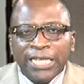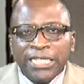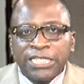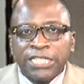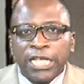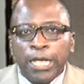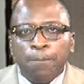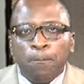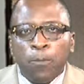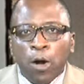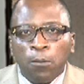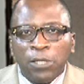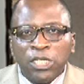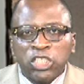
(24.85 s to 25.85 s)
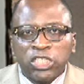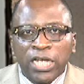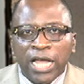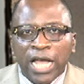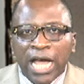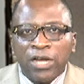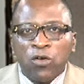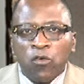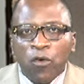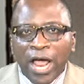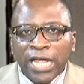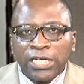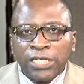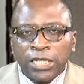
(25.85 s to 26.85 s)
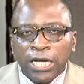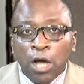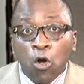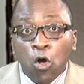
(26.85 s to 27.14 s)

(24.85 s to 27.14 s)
He is a publisher and writer